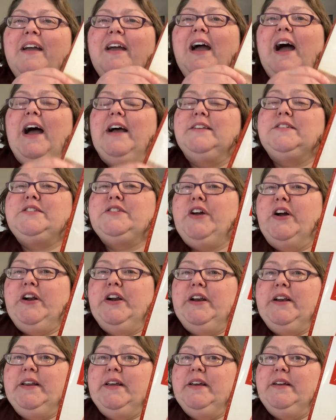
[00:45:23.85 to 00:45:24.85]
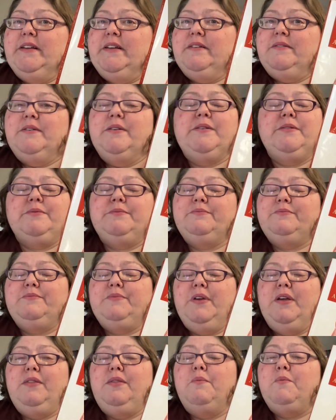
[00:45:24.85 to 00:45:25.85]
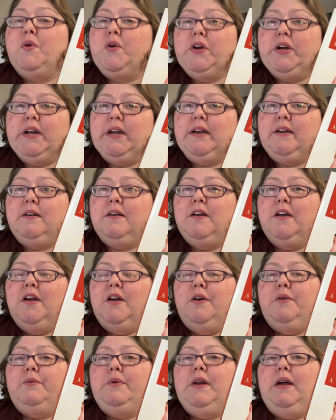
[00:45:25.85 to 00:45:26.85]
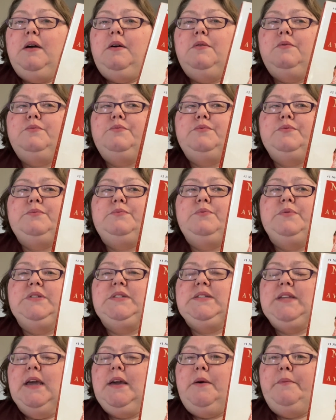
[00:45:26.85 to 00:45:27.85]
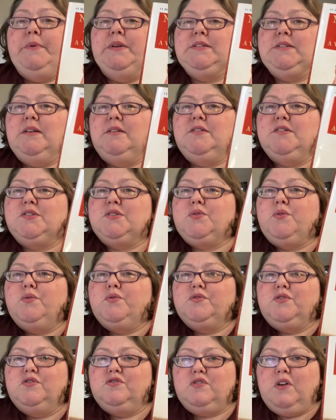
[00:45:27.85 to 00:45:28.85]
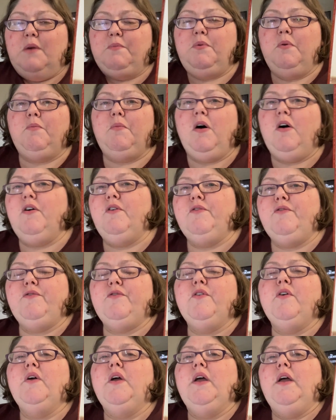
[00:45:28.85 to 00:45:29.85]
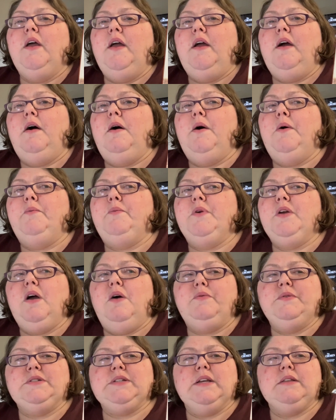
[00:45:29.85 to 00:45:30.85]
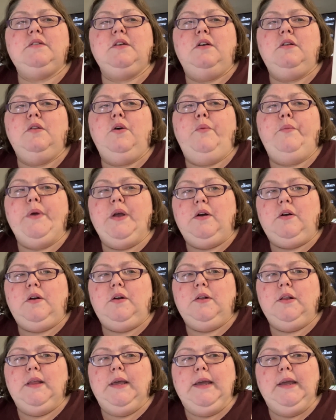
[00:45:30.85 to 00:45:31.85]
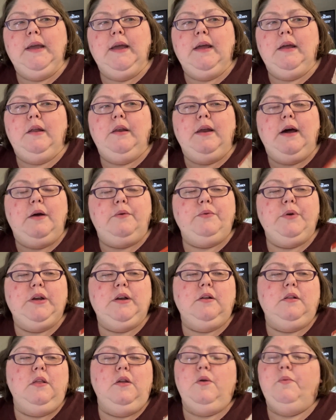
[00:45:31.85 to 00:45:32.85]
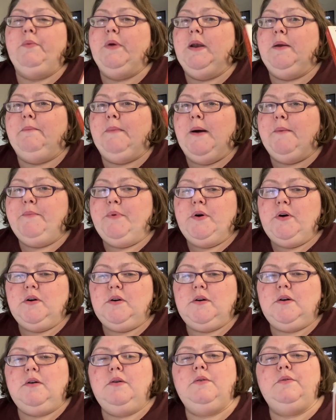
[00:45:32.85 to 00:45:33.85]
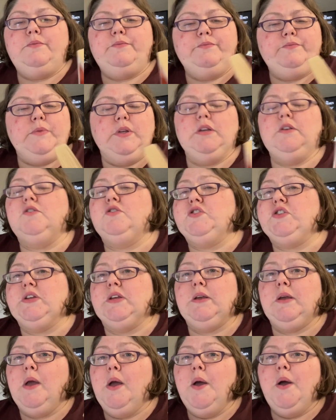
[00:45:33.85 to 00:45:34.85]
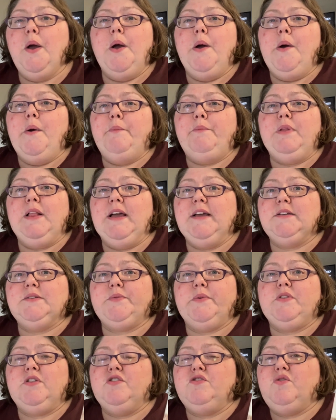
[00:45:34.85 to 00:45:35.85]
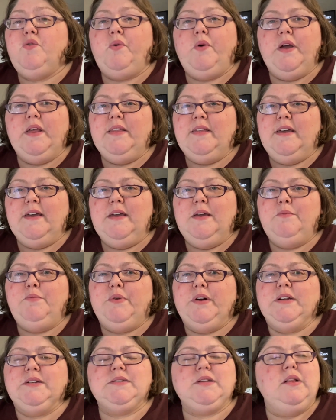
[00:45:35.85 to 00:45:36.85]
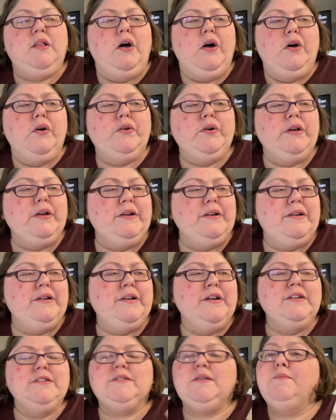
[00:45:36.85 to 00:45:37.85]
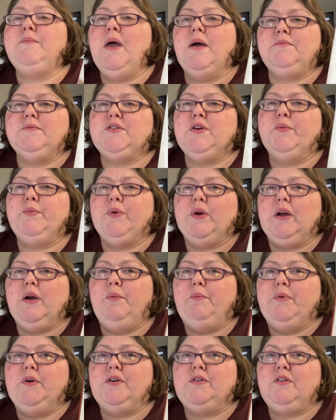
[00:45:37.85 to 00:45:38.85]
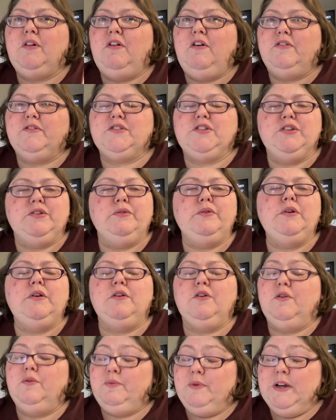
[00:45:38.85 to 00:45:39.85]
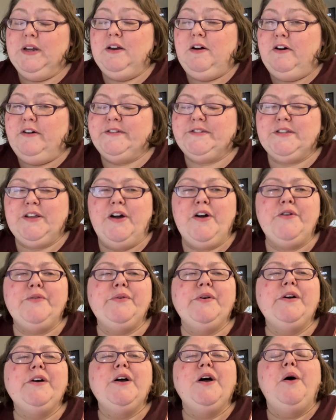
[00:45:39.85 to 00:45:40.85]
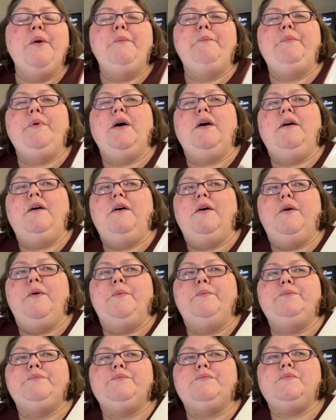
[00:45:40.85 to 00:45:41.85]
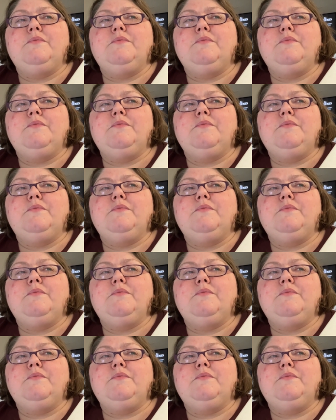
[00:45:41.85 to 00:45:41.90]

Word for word: I started it in the morning when I was taking my son to school to drop him off. Um, we always get there a little bit early, and I read a little bit in my book. He usually plays with the toy that he brings along. Sometimes he'll bring a book along too, and he'll read also. But, um...